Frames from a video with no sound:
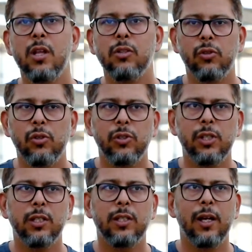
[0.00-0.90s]
So you'll
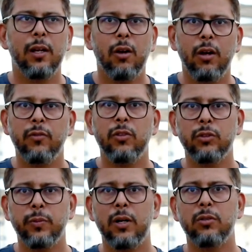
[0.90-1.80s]
see that a lot of new
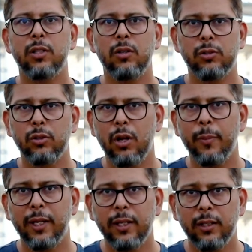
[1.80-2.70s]
sprouts are also
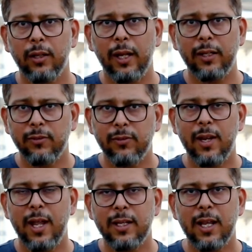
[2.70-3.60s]
coming in, and if
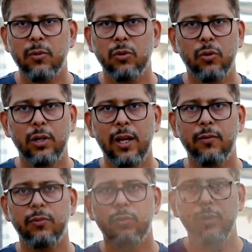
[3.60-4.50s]
that time you don't
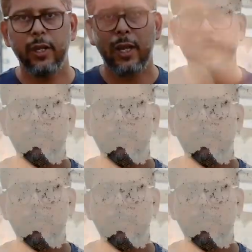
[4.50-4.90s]
have food and a